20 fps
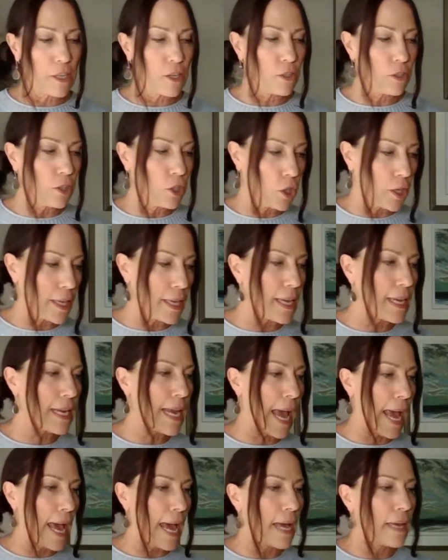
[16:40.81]
you're looking
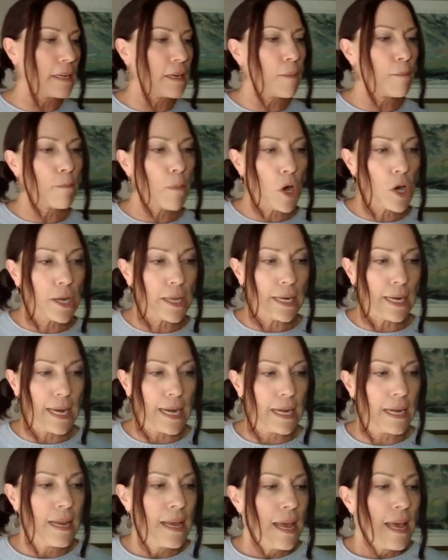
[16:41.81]
at
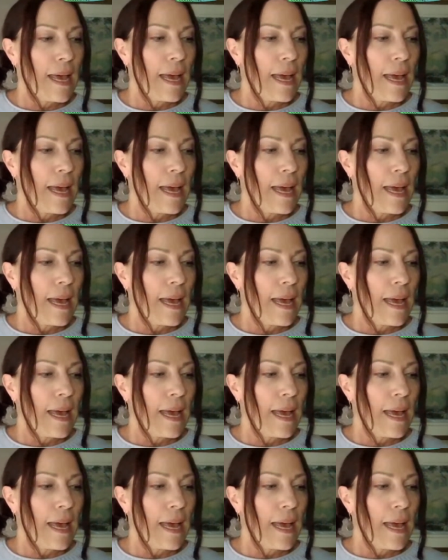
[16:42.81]
marketing?